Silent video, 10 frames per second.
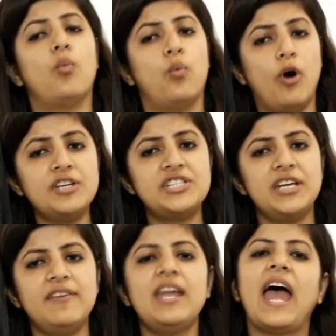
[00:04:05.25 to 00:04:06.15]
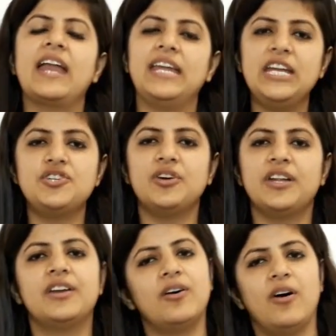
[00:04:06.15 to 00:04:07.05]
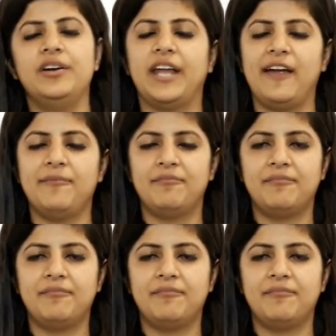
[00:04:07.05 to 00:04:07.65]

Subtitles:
watch TV and eat your dinner on time.